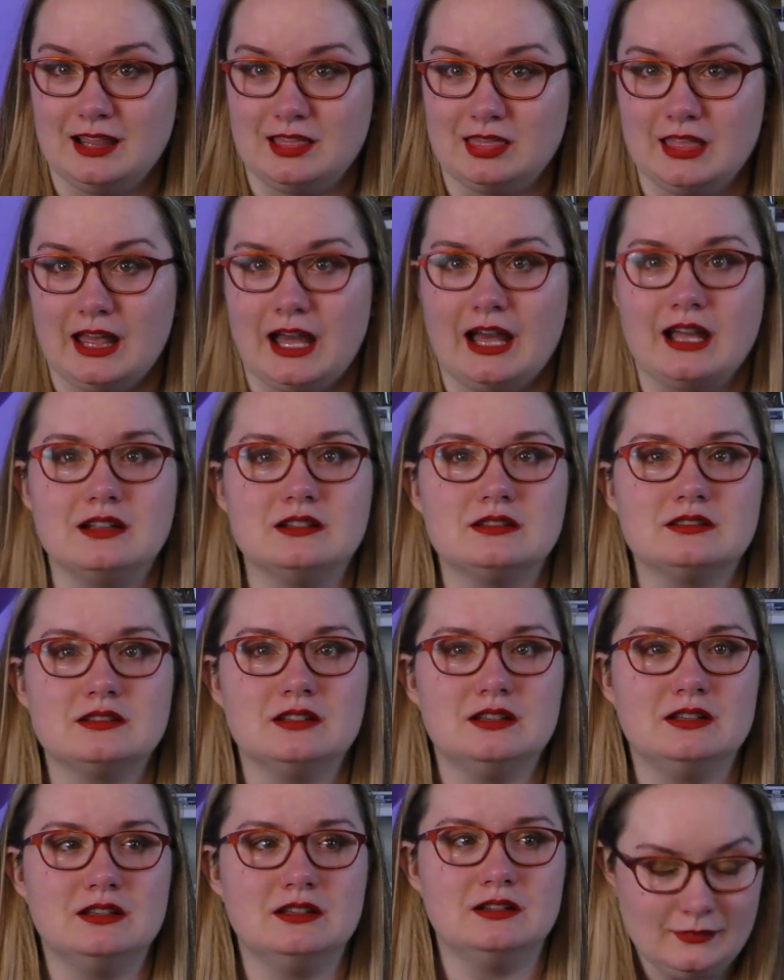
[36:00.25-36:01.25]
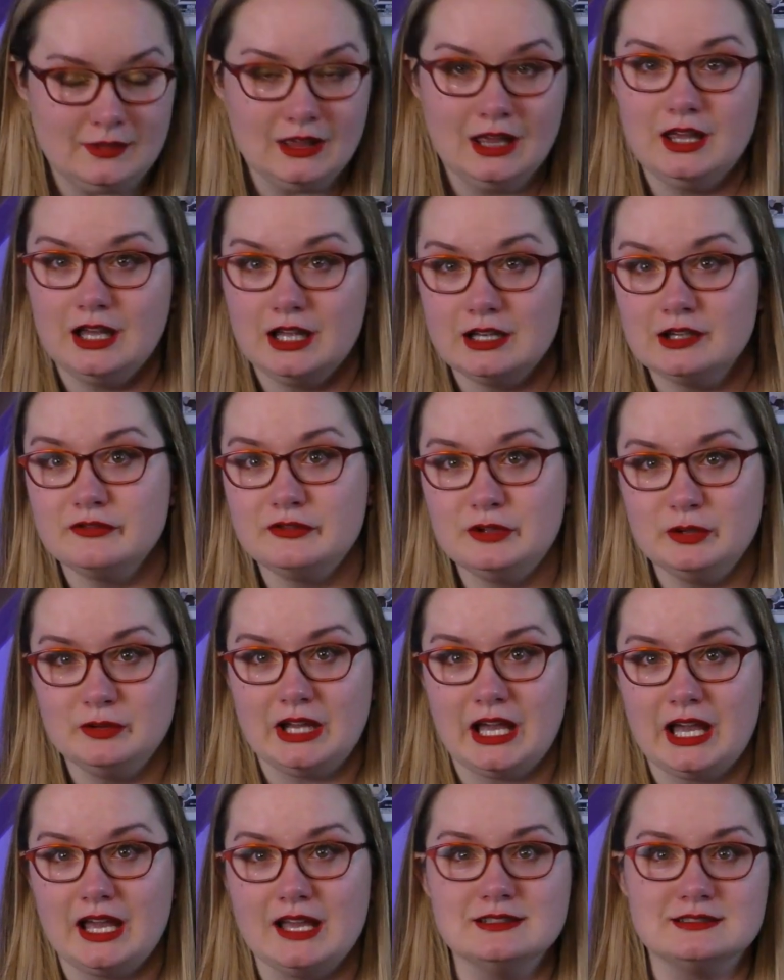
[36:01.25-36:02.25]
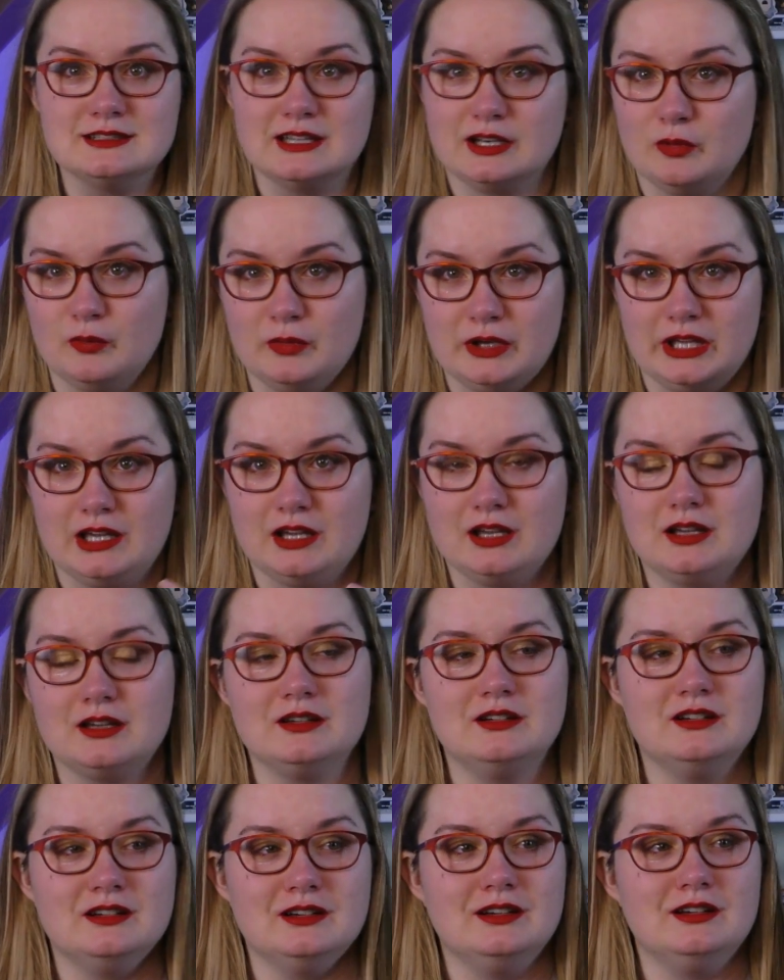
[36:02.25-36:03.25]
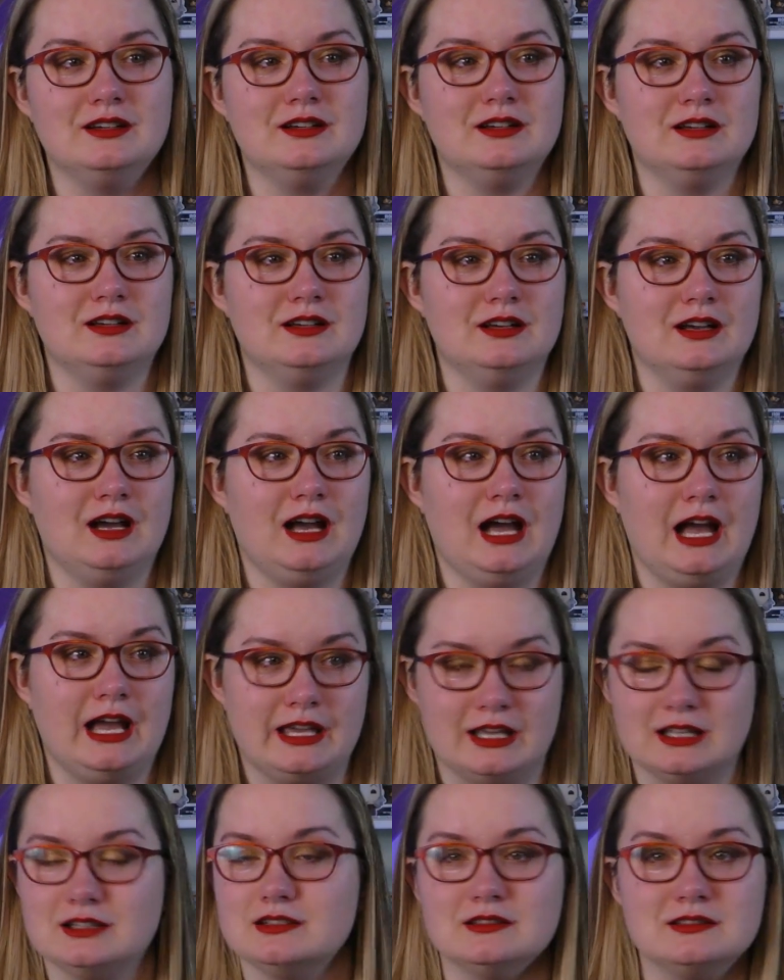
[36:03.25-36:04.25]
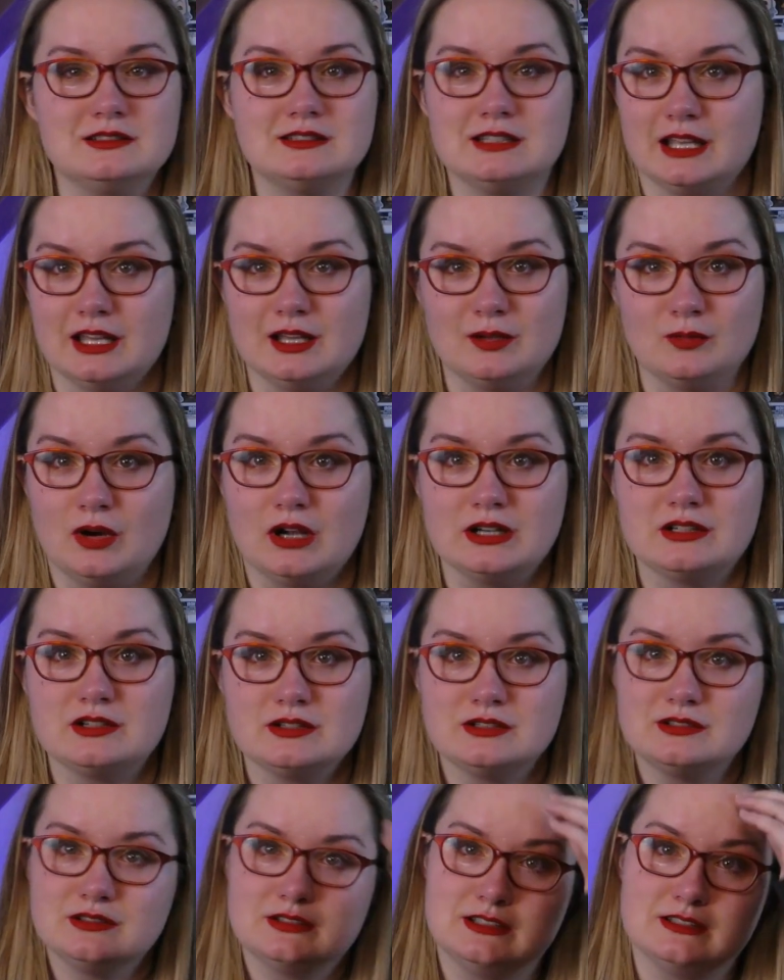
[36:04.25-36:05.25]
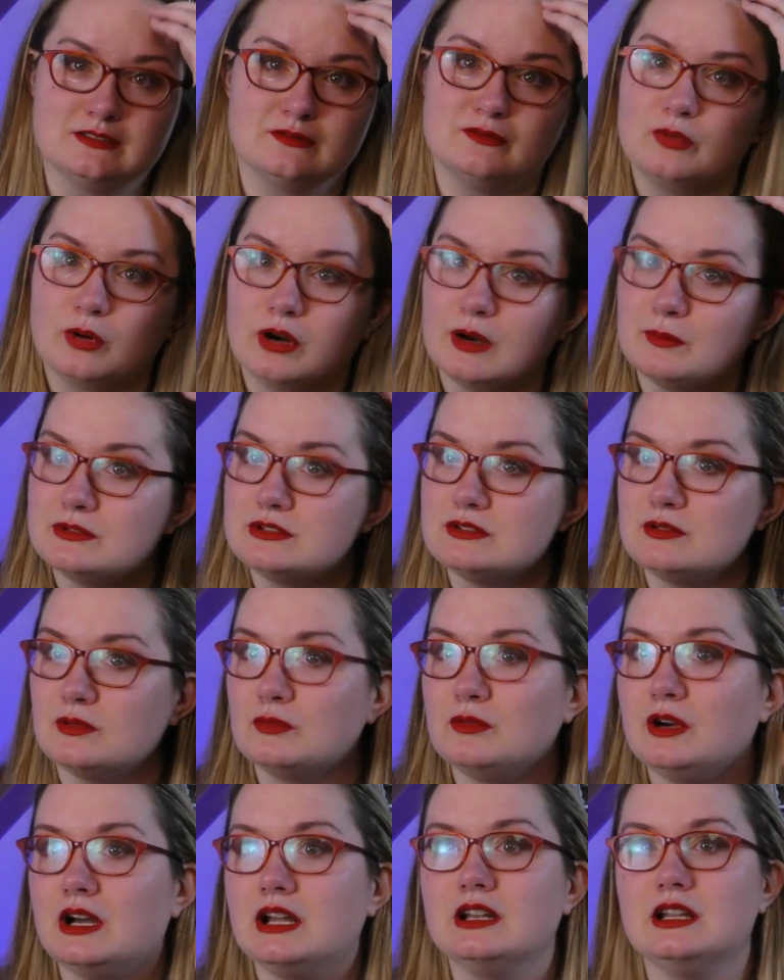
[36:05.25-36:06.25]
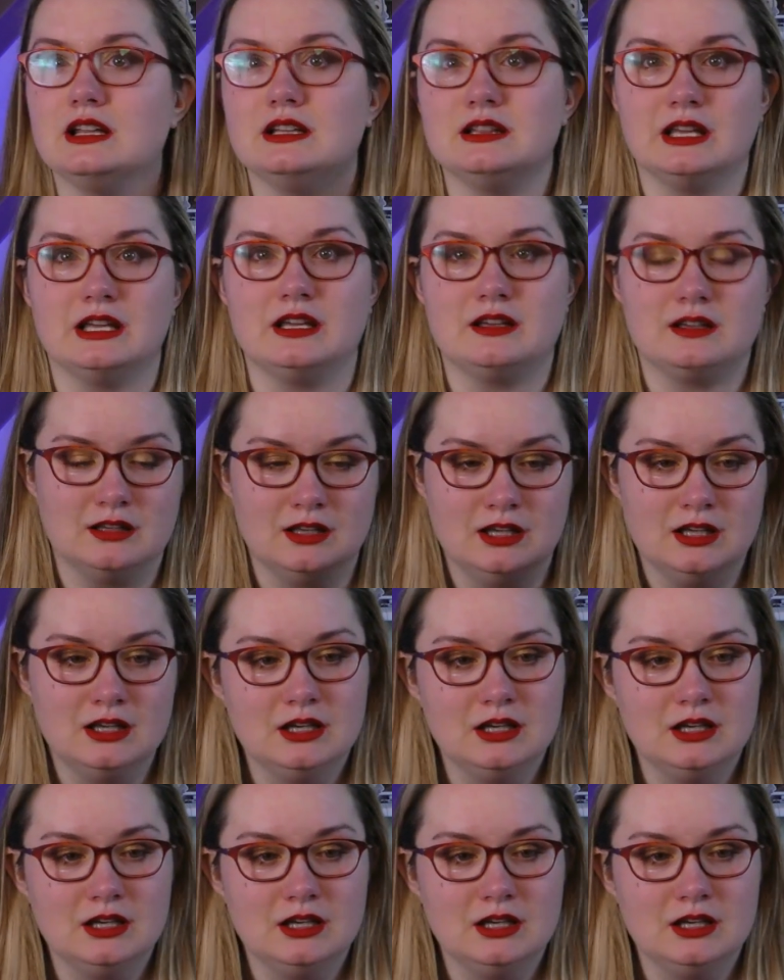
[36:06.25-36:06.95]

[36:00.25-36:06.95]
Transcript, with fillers: in that in a few days, in a week, I can sit and watch season four, episode one, and like